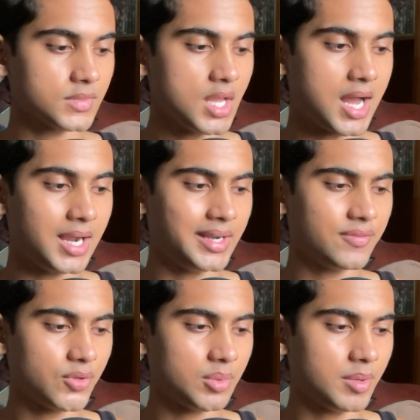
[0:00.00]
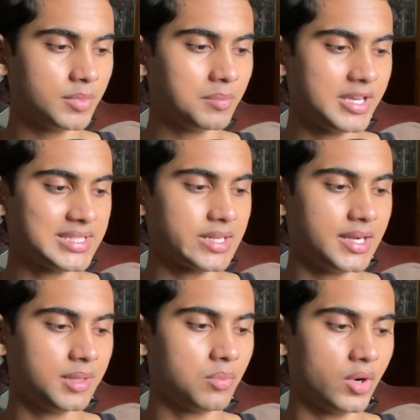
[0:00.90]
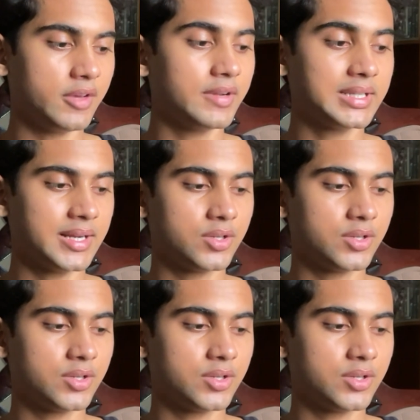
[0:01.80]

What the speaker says: And if you remember, my starting body weight that I